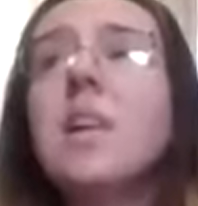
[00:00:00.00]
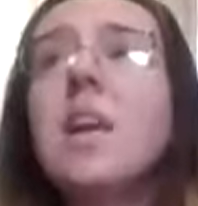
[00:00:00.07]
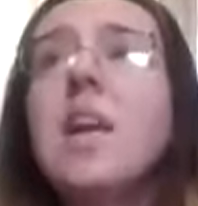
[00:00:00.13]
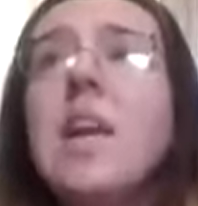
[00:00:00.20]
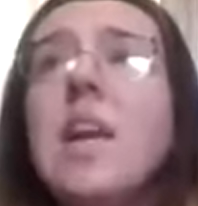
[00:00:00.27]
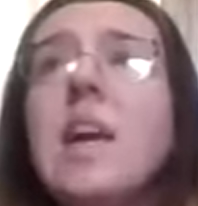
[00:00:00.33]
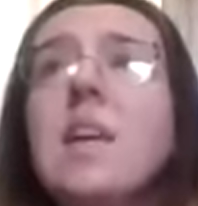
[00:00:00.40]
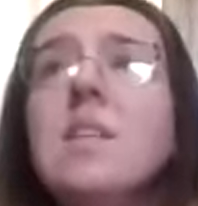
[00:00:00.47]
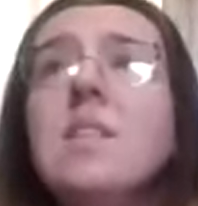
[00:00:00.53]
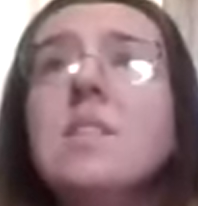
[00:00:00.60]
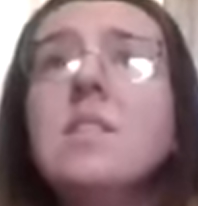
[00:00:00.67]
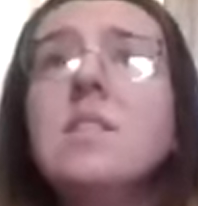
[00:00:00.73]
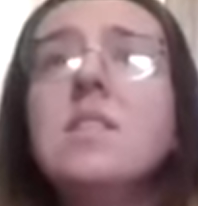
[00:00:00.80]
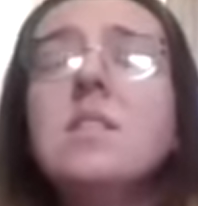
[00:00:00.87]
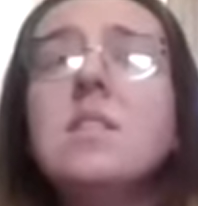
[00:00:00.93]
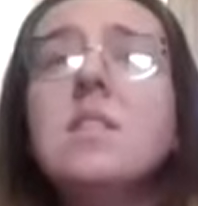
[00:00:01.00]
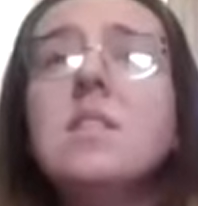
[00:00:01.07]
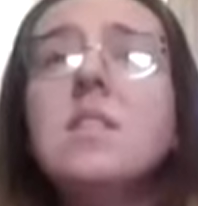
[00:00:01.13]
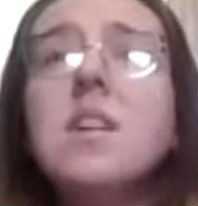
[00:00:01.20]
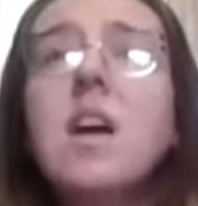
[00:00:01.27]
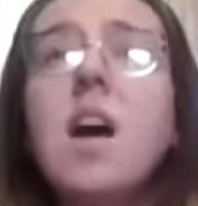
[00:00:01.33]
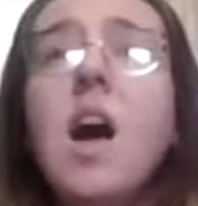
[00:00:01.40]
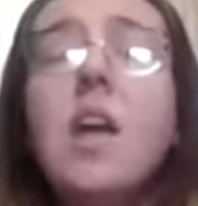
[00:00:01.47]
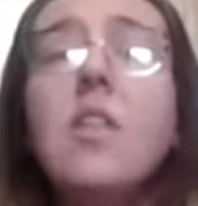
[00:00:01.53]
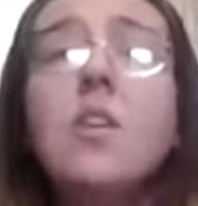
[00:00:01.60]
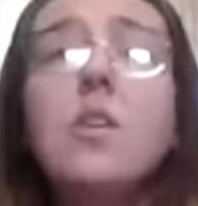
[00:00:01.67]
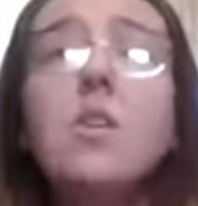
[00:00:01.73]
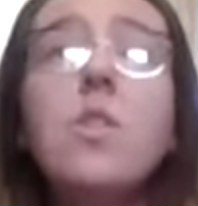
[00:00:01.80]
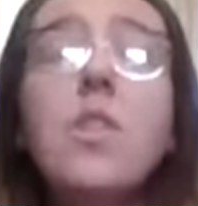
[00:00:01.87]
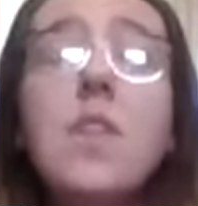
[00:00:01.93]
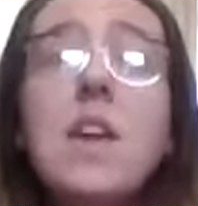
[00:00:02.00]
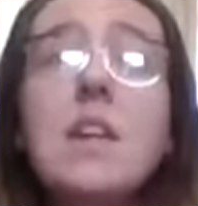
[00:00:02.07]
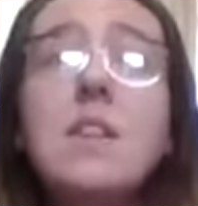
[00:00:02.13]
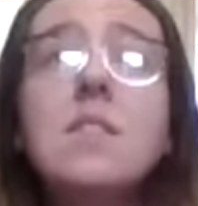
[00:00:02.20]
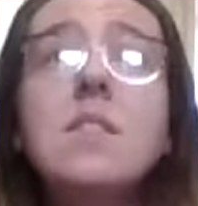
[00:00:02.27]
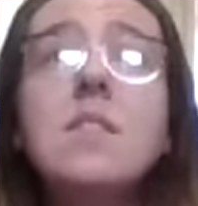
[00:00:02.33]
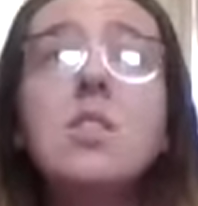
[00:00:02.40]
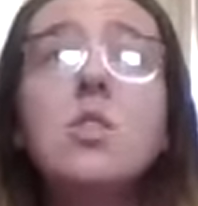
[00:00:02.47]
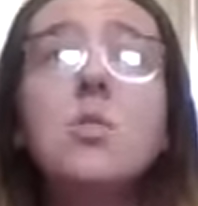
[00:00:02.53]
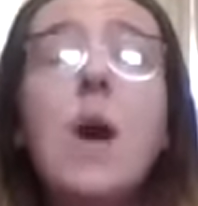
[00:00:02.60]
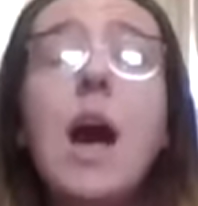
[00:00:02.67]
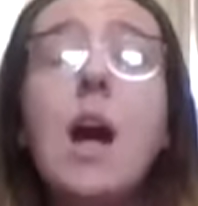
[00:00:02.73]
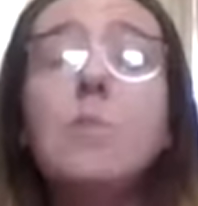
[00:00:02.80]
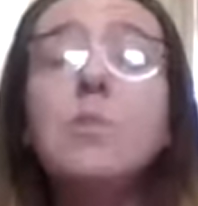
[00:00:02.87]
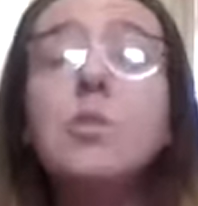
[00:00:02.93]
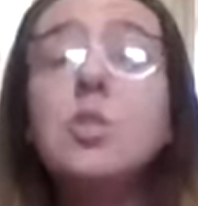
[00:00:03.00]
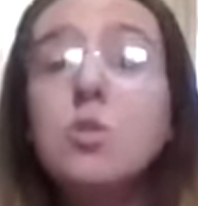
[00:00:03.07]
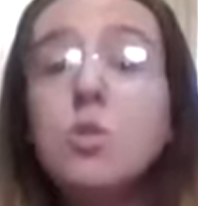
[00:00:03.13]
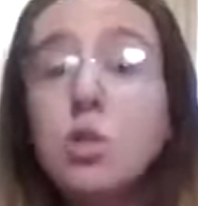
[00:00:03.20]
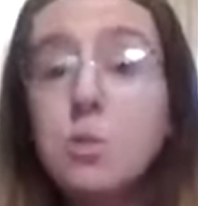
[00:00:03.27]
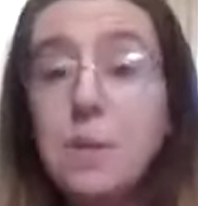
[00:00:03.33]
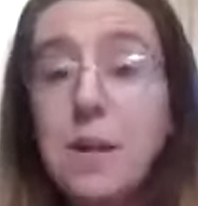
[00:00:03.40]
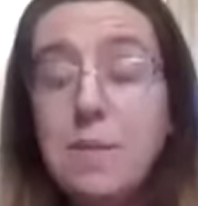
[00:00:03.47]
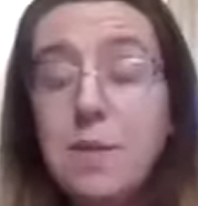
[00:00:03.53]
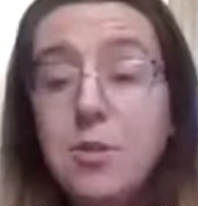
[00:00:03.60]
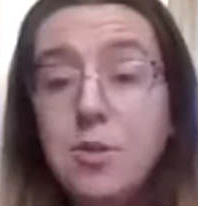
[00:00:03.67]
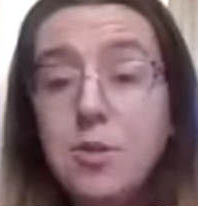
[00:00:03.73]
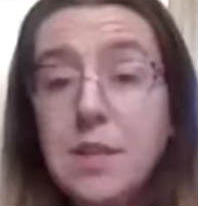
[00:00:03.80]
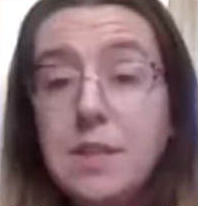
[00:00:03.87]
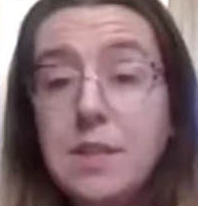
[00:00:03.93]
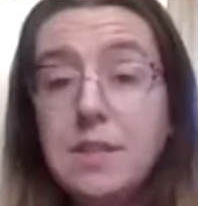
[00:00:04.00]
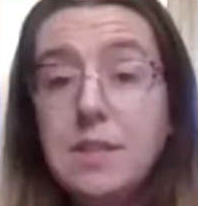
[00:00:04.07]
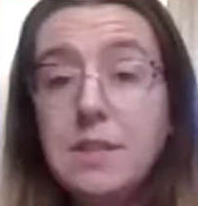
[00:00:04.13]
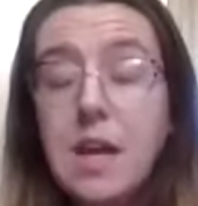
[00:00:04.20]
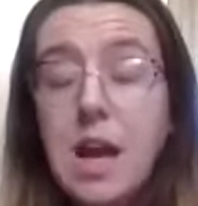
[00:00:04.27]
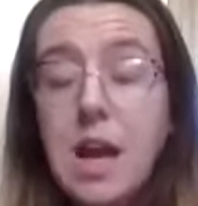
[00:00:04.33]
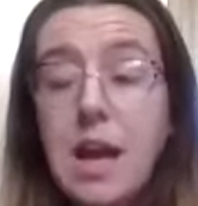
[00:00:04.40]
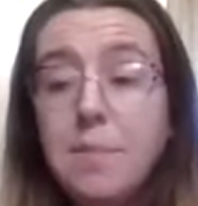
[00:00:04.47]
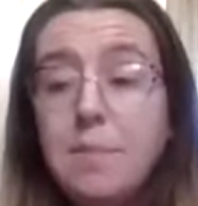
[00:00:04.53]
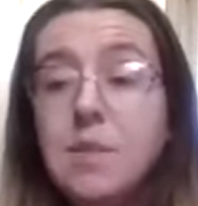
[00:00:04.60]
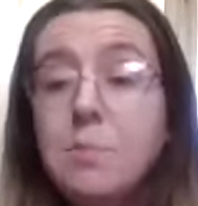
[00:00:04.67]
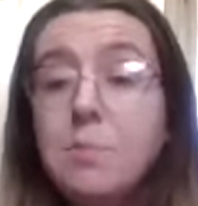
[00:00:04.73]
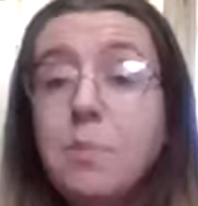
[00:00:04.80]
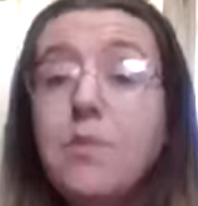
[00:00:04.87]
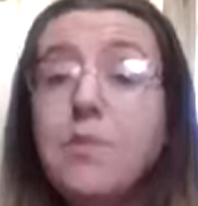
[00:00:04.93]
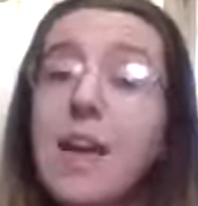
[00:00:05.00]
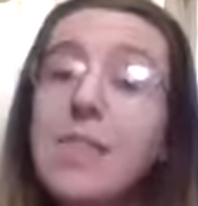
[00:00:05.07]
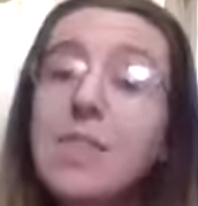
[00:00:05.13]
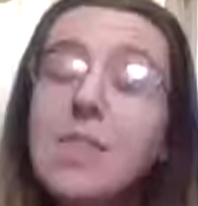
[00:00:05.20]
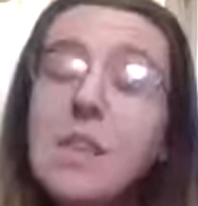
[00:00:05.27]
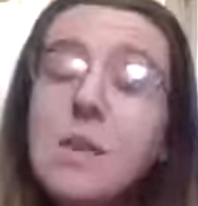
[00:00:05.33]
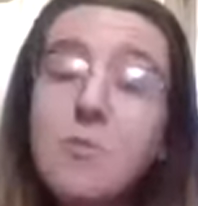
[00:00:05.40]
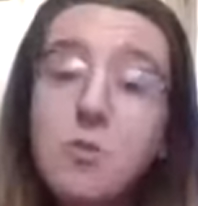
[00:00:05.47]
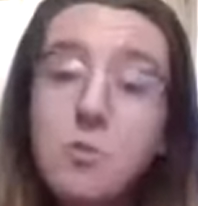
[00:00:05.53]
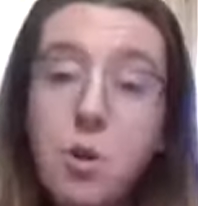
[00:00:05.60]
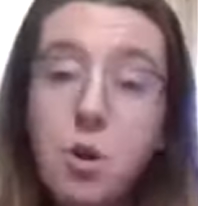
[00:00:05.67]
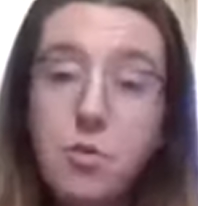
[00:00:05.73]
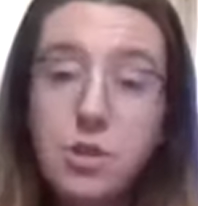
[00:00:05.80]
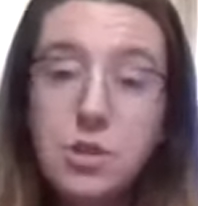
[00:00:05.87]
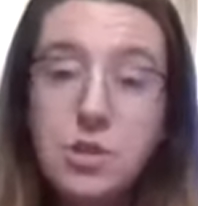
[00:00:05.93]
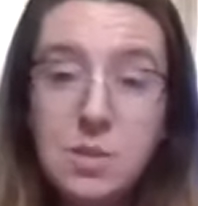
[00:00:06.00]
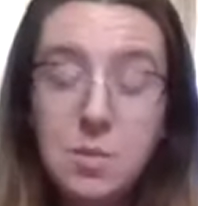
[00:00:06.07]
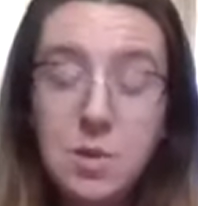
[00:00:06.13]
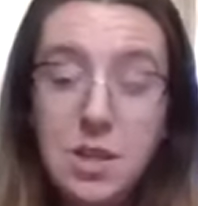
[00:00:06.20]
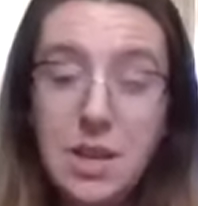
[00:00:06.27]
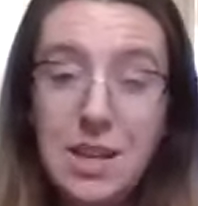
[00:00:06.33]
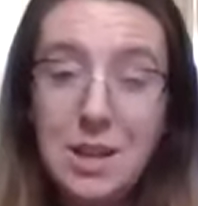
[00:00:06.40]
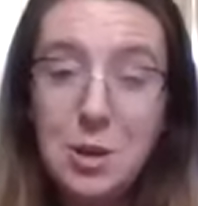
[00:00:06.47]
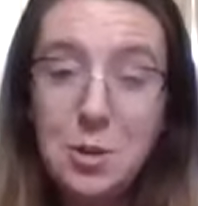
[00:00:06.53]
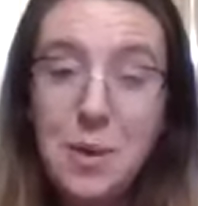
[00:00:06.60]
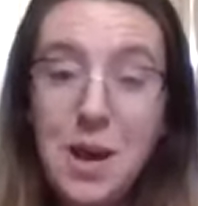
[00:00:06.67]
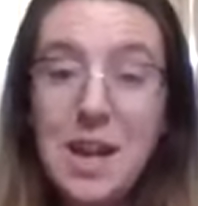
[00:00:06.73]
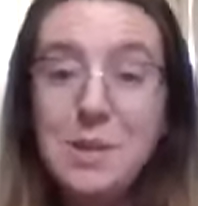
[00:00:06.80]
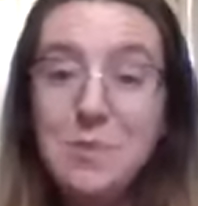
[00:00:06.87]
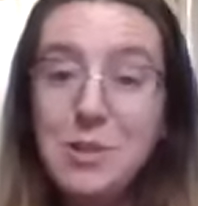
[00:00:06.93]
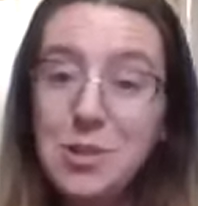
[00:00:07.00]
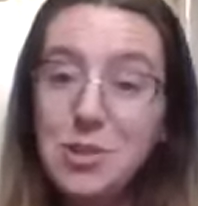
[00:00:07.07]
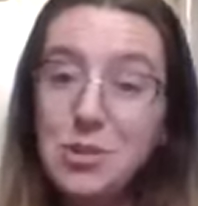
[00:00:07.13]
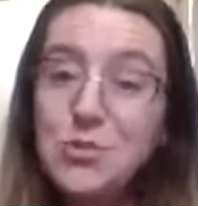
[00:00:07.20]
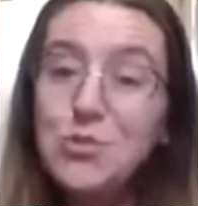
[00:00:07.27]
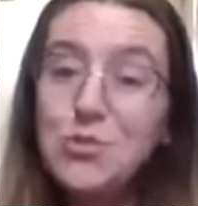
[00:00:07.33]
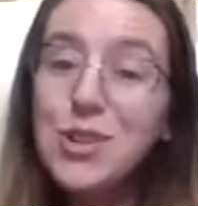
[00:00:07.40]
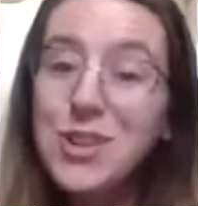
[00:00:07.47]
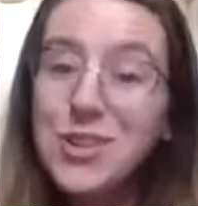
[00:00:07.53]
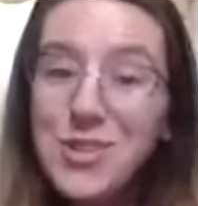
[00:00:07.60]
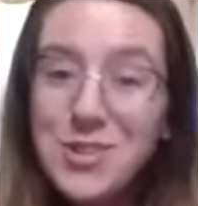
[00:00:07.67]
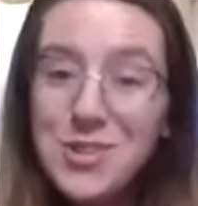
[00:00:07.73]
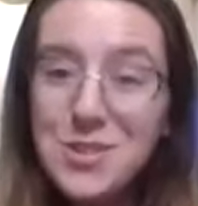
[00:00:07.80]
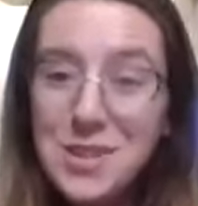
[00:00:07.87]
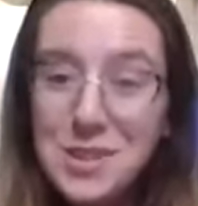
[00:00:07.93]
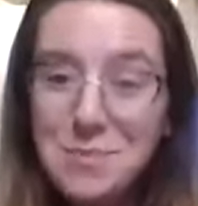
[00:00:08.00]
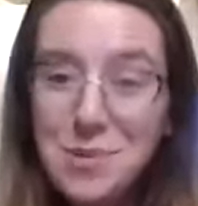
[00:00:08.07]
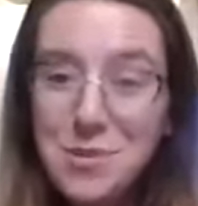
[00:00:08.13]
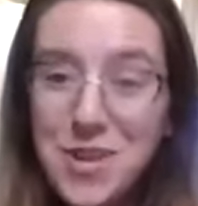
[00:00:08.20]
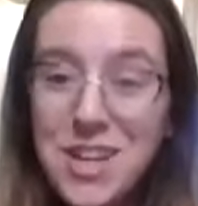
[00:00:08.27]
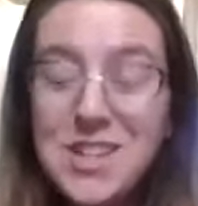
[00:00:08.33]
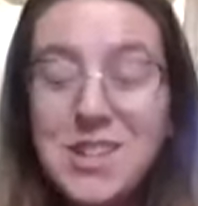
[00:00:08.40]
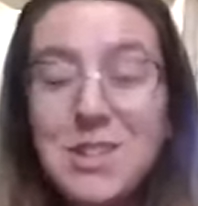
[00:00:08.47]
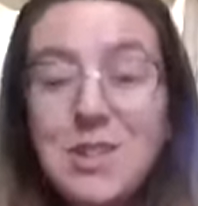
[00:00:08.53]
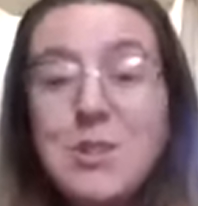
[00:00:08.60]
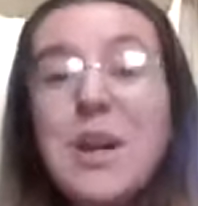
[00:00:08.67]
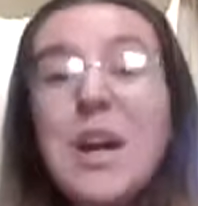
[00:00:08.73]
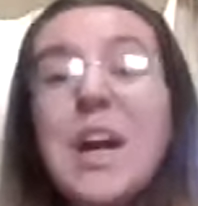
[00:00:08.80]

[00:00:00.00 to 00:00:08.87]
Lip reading: and other things to help soothe your baby during this time to prevent them from overstimulating your body, which is further going to prevent you